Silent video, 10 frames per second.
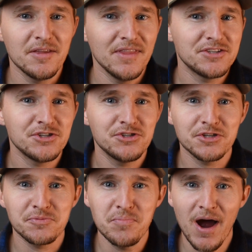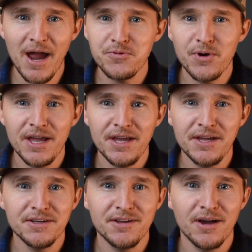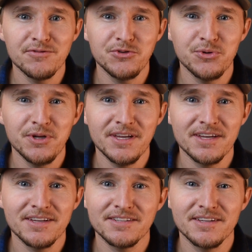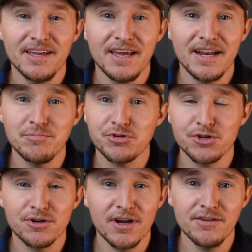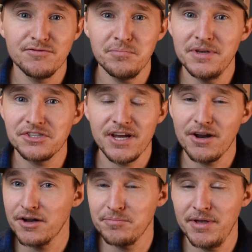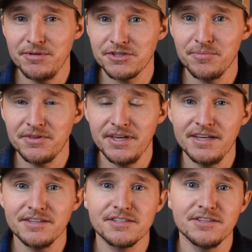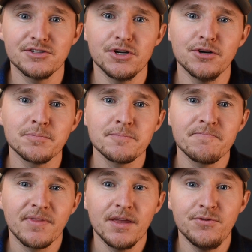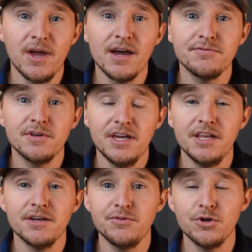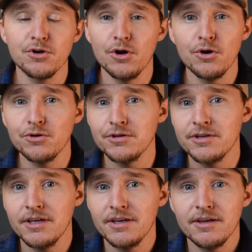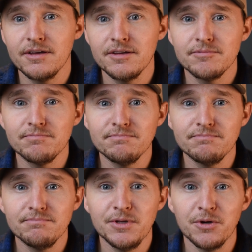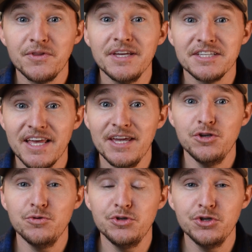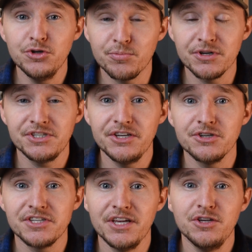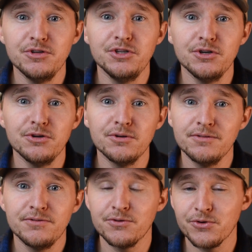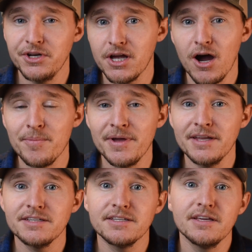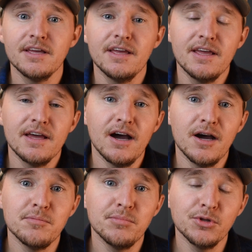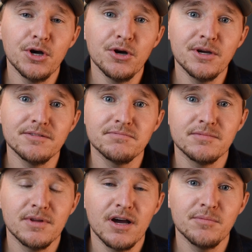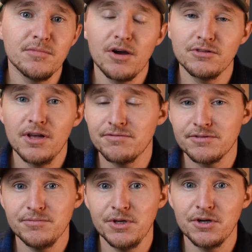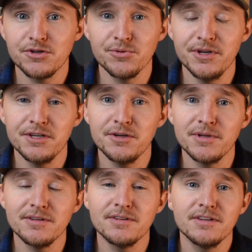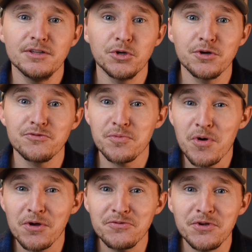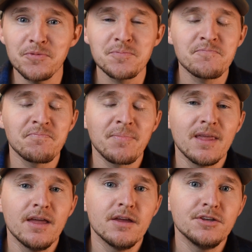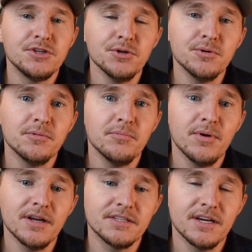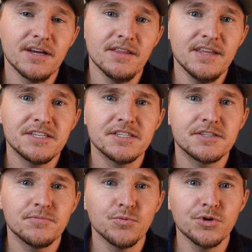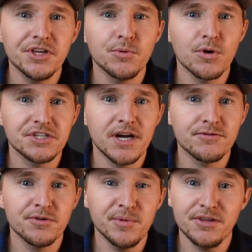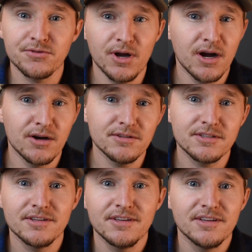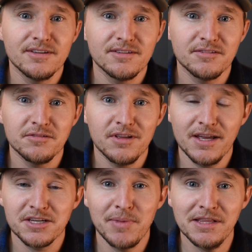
this is just my way of doing it, and I'm sure I've missed out on maybe some things. And so if you have any of your own, things that you do, procedures that you do, feel free to comment below, and I would love, to read them and learn from all of you too. But this has really worked out for me throughout, I guess, my